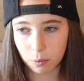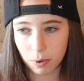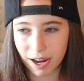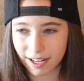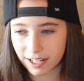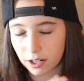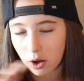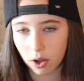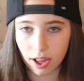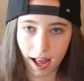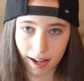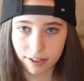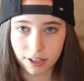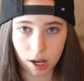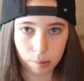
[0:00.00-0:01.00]
when it all
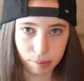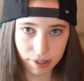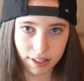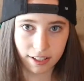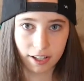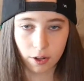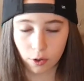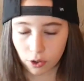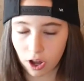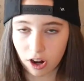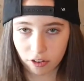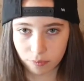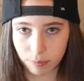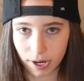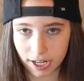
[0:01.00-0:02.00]
adds up, it's like a
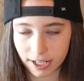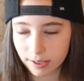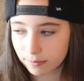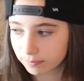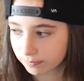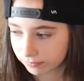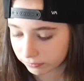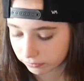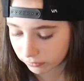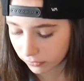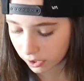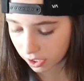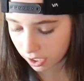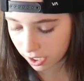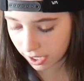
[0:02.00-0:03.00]
lot of money.
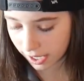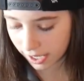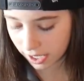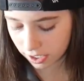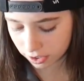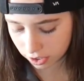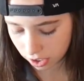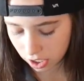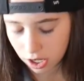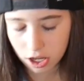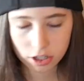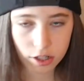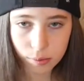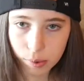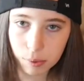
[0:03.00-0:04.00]
And
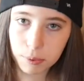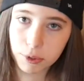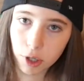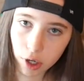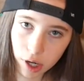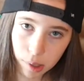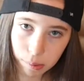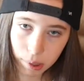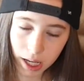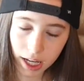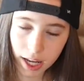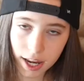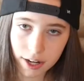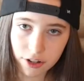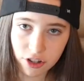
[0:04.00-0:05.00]
some people don't get
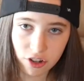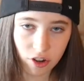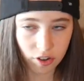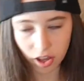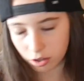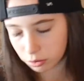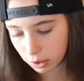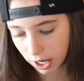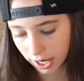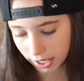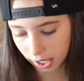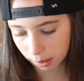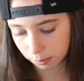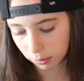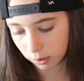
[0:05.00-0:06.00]
paid, so that's why
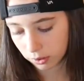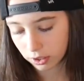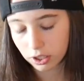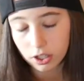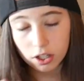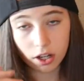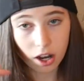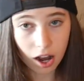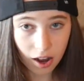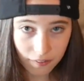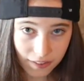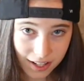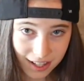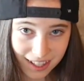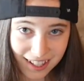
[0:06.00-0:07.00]
I'm
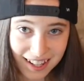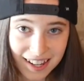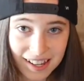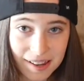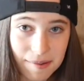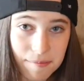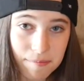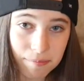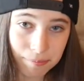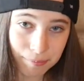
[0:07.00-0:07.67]
obviously